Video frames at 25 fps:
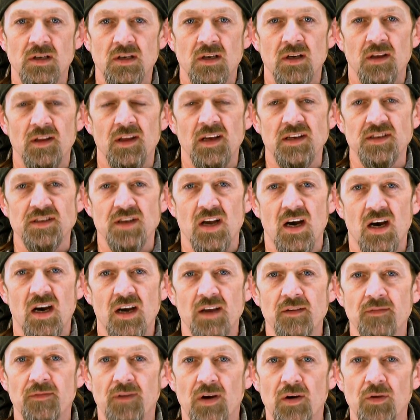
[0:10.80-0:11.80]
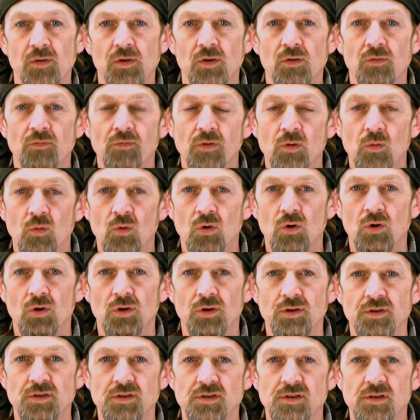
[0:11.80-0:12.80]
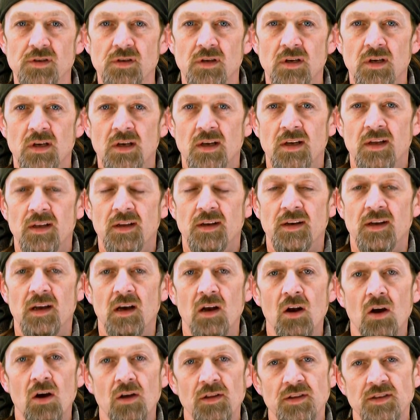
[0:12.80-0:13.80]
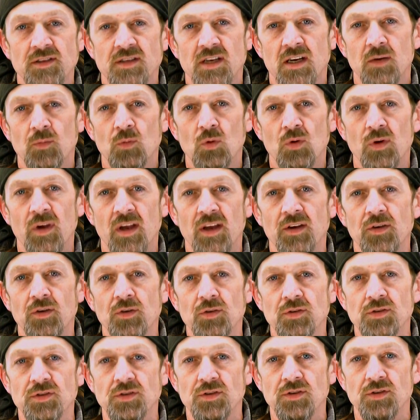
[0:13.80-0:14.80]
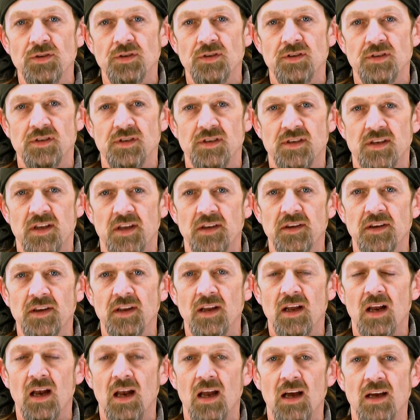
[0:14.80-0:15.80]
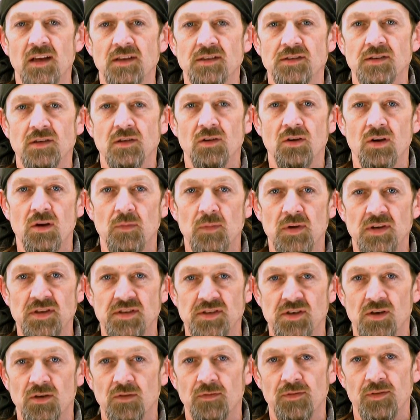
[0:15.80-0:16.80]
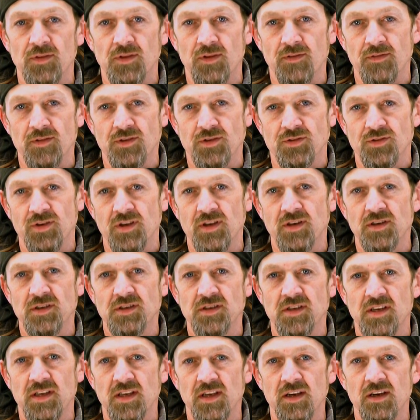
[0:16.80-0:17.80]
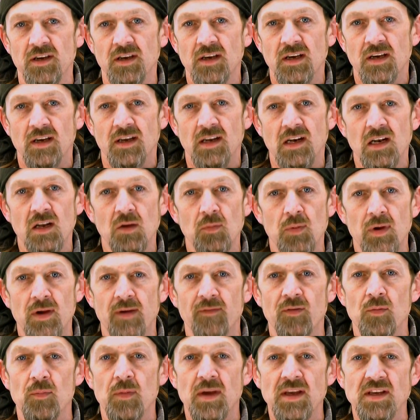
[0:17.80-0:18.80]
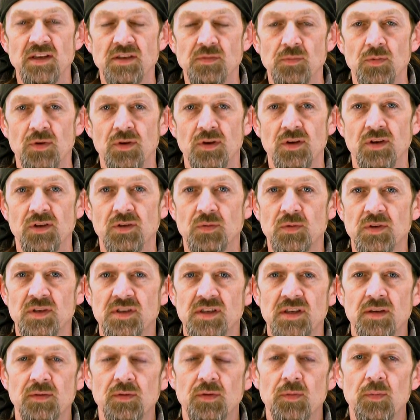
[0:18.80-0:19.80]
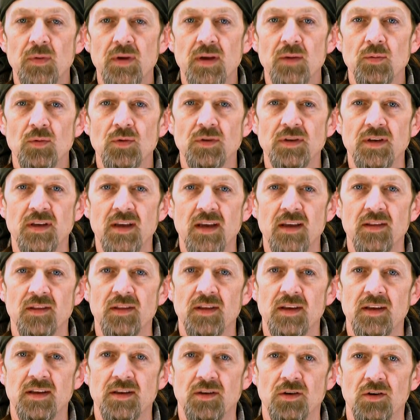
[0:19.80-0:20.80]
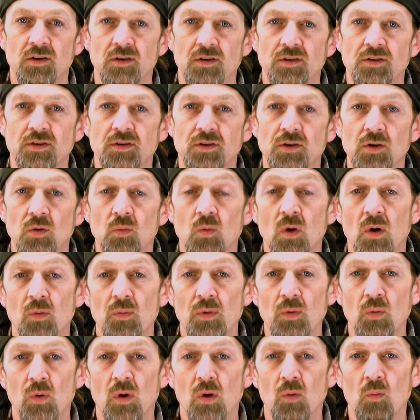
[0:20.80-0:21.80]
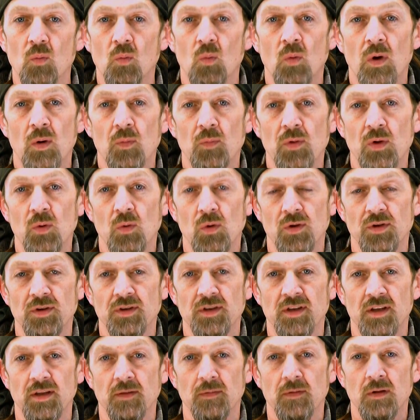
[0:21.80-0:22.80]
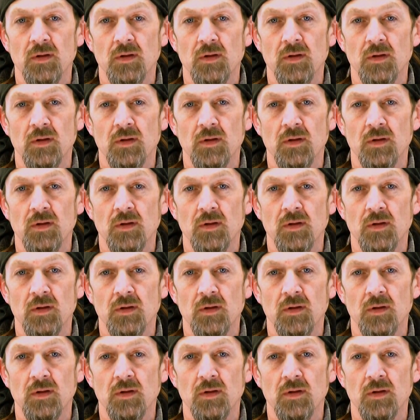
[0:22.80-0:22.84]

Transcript: that's high value rewards. Now a lot of the time we'll get new students attending class and look at myself and the other trainers here, a little bit of amazement as we seem to be able to get their dog to do what we want when we want it.